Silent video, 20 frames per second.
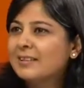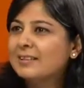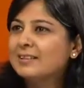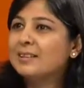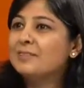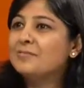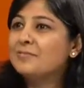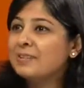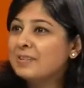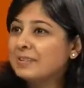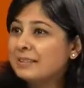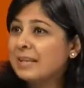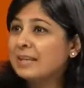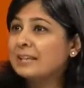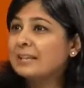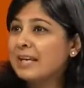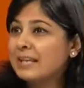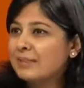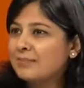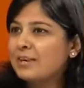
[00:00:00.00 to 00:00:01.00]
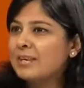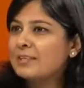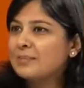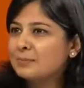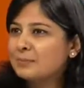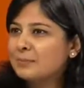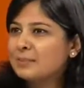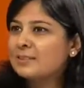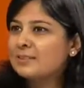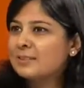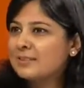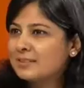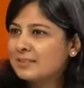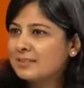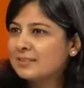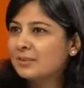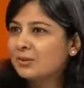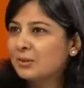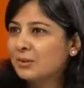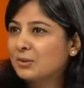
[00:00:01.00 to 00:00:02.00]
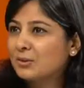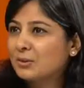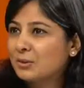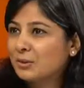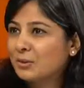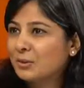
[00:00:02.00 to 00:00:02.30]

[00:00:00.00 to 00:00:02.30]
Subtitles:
They feel that their investments are still going to grow.